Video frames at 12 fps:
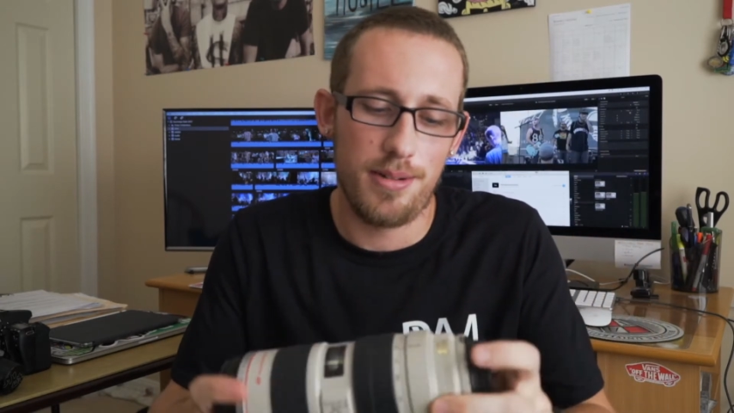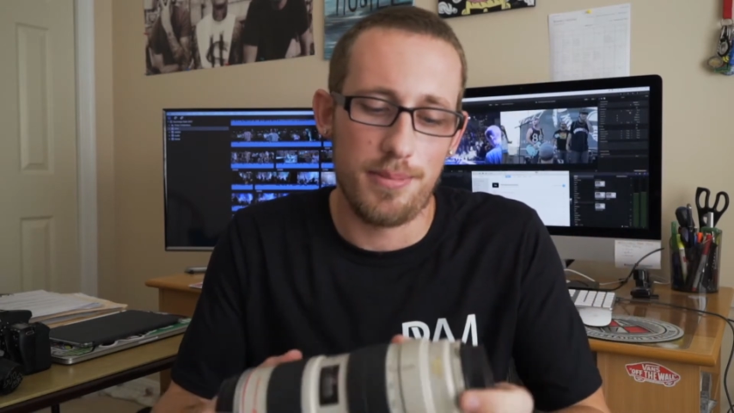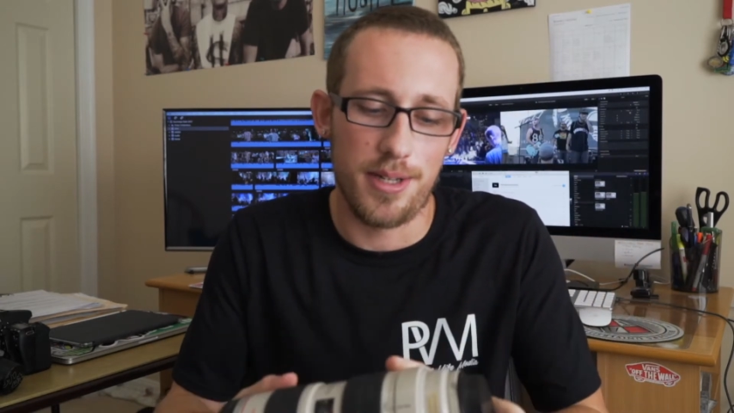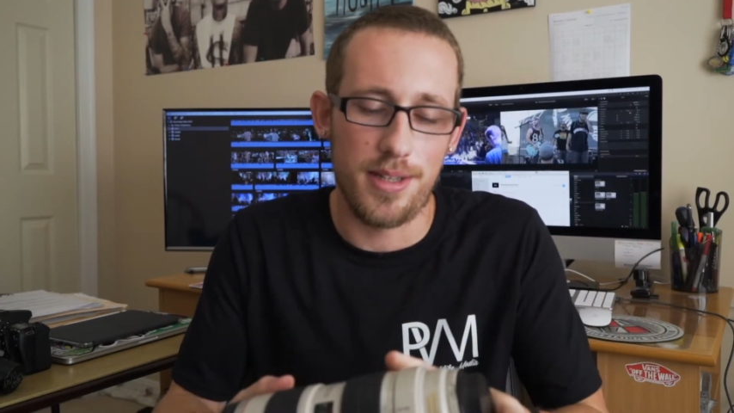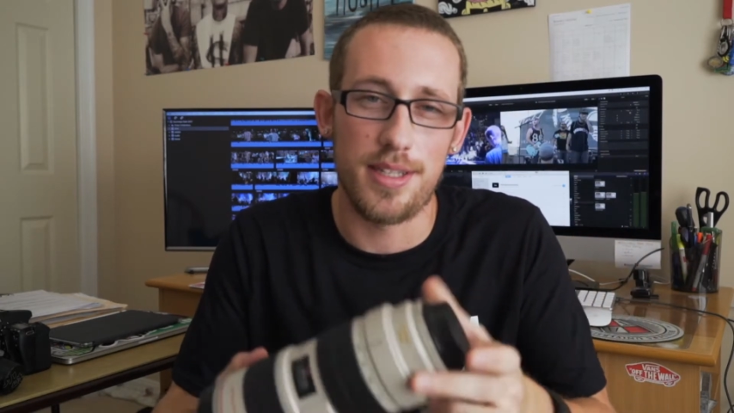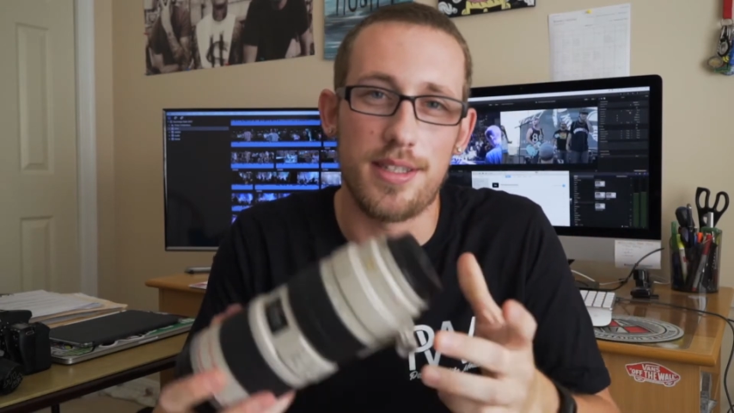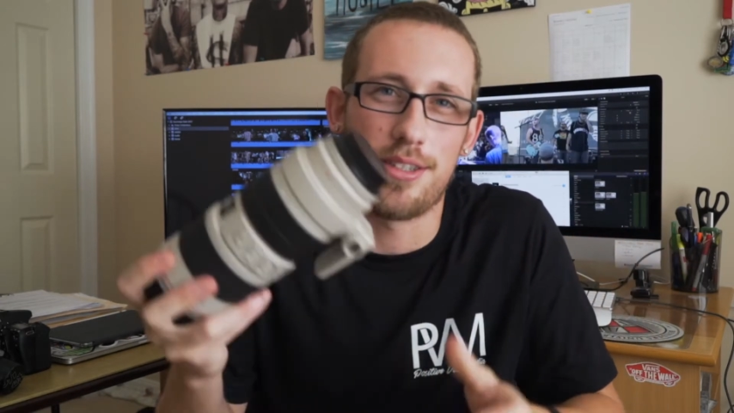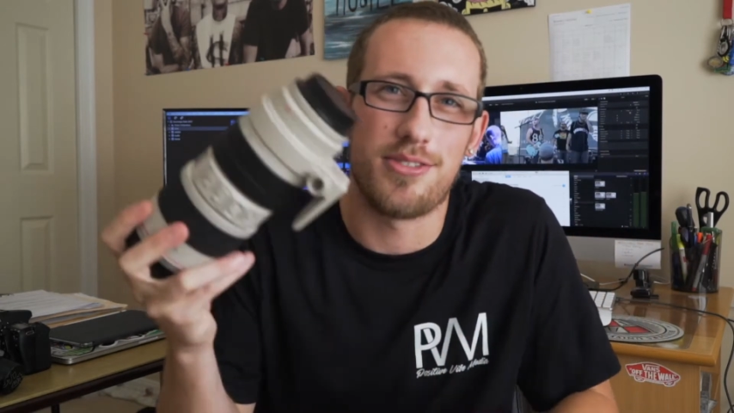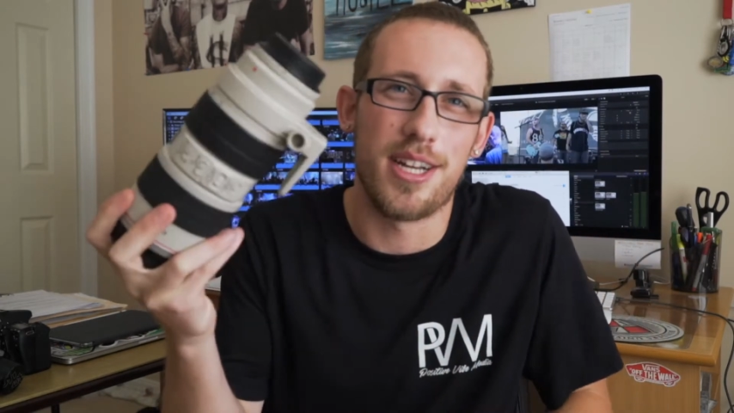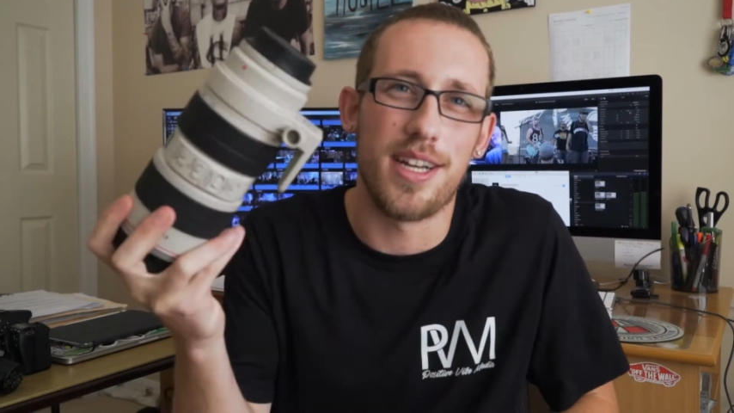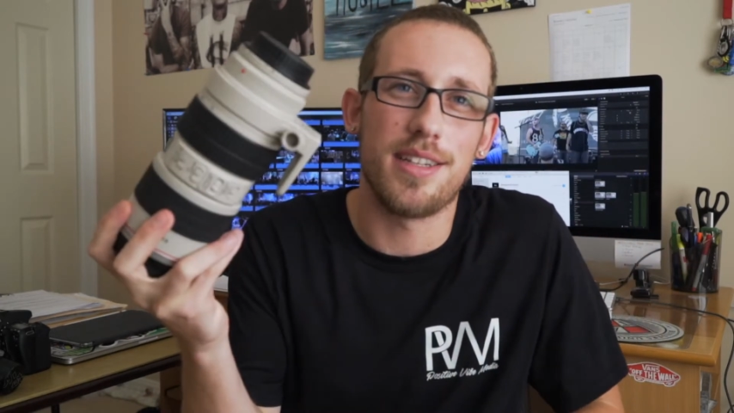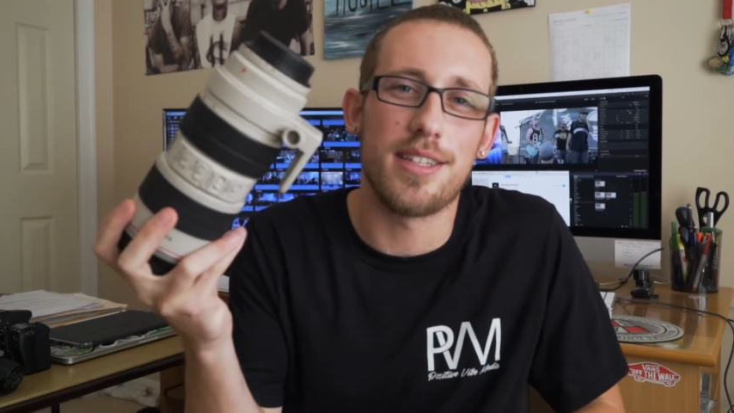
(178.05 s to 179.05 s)
But this is
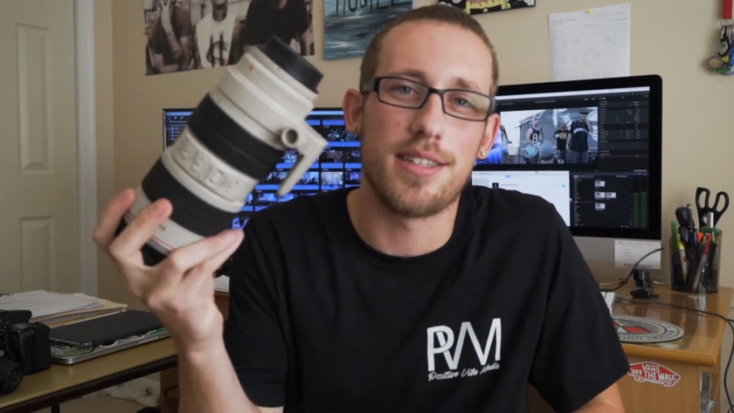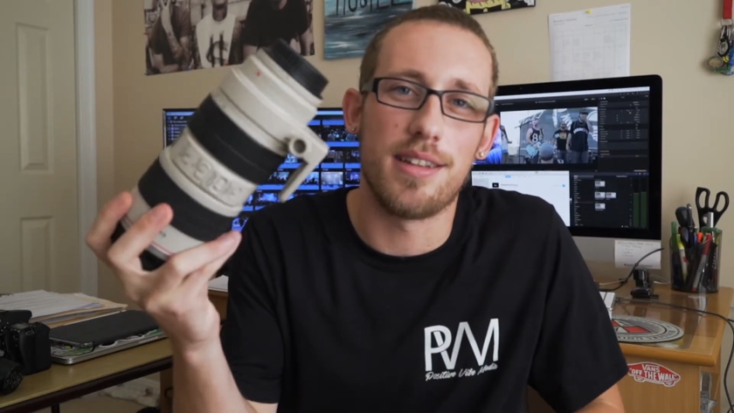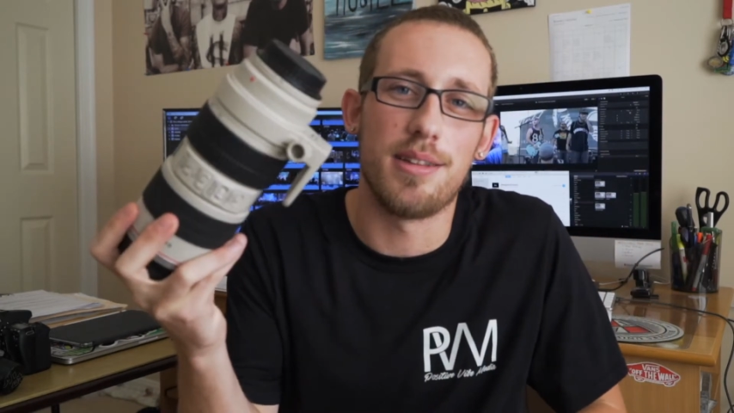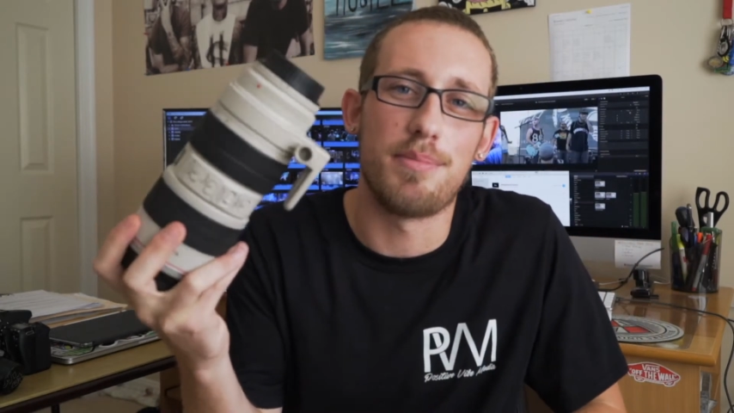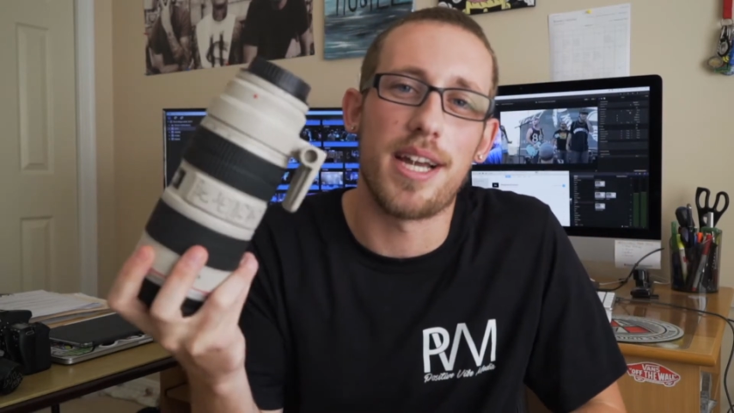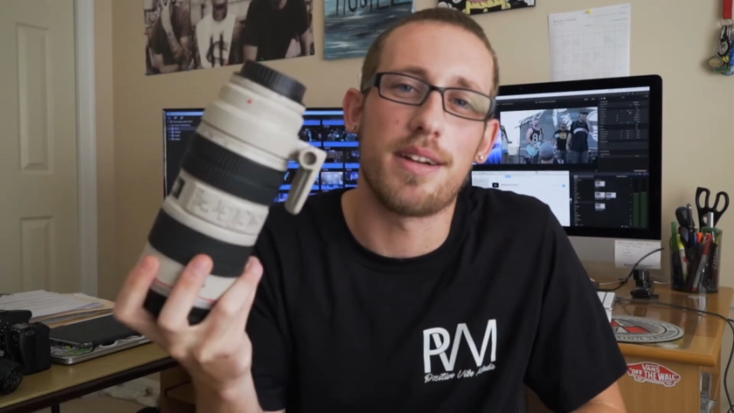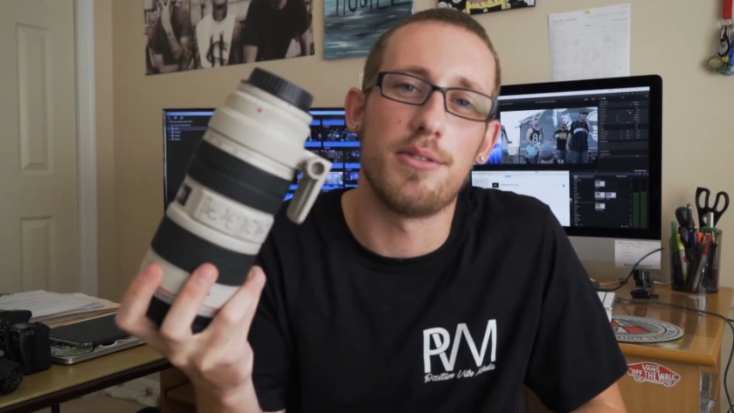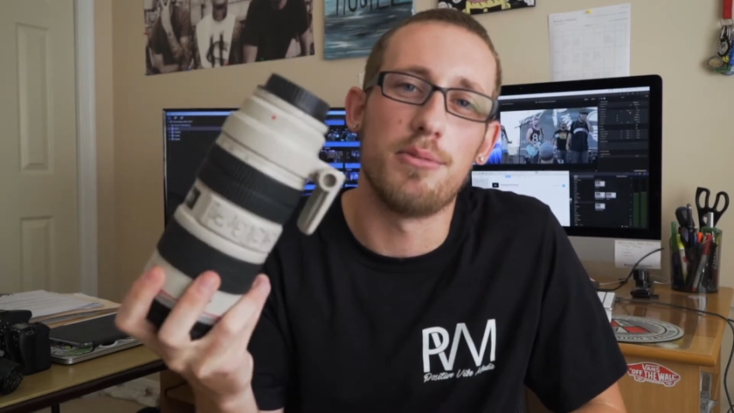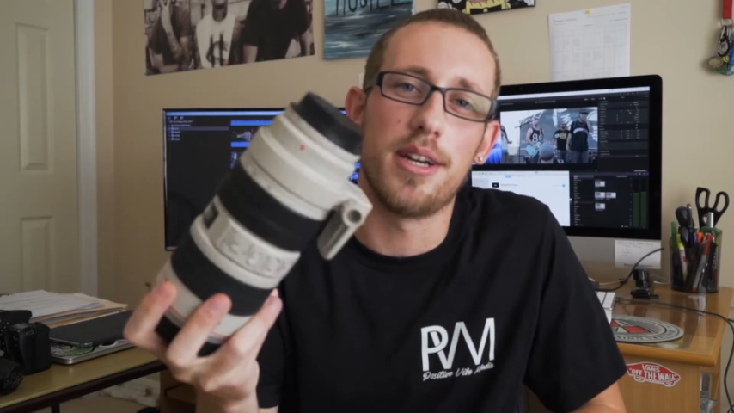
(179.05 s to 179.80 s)
great to sit in the back of a